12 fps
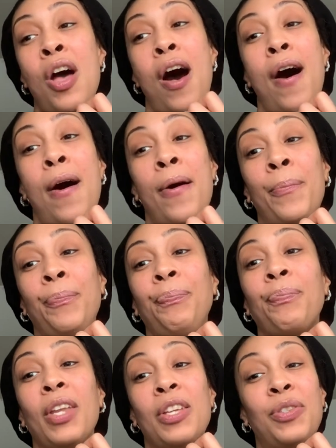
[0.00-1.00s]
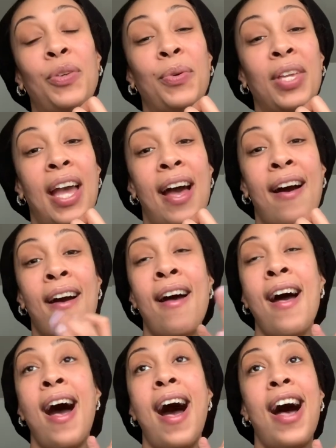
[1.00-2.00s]
So yeah,
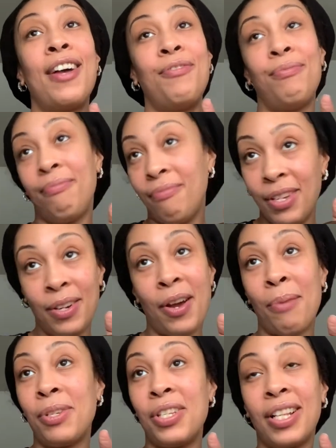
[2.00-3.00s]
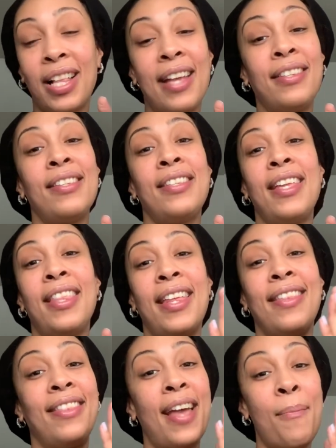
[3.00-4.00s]
I'm just glad to say
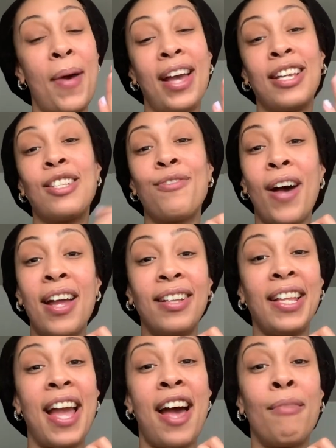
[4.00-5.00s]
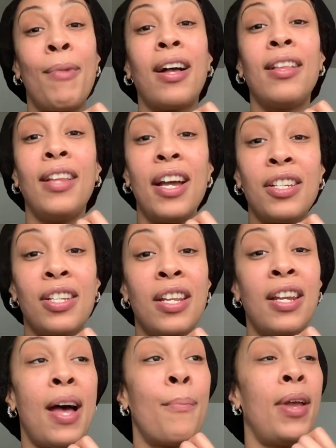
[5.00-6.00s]
that that bag is finally out of my
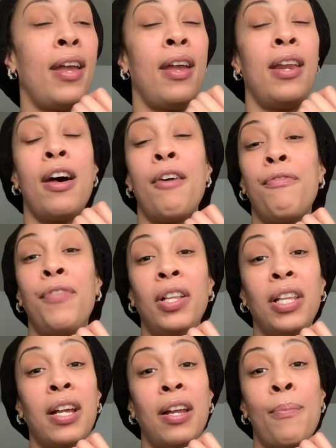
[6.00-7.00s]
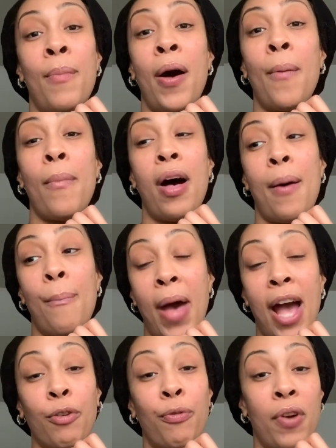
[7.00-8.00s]
collection. I made a fairly good amount
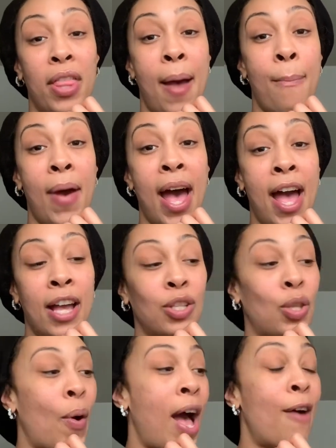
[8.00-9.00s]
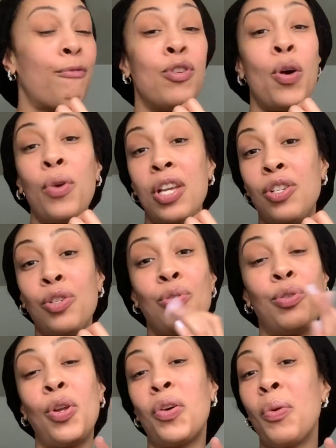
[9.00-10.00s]
back for that bag, so I have no
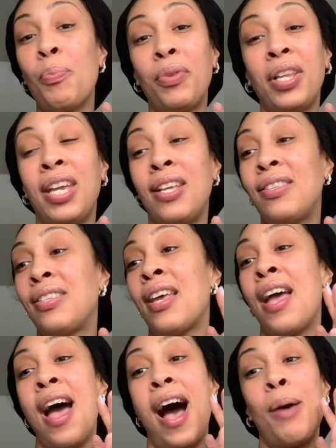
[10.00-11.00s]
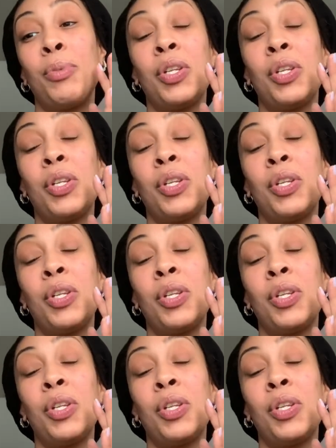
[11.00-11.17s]
issues, no complaints. I'm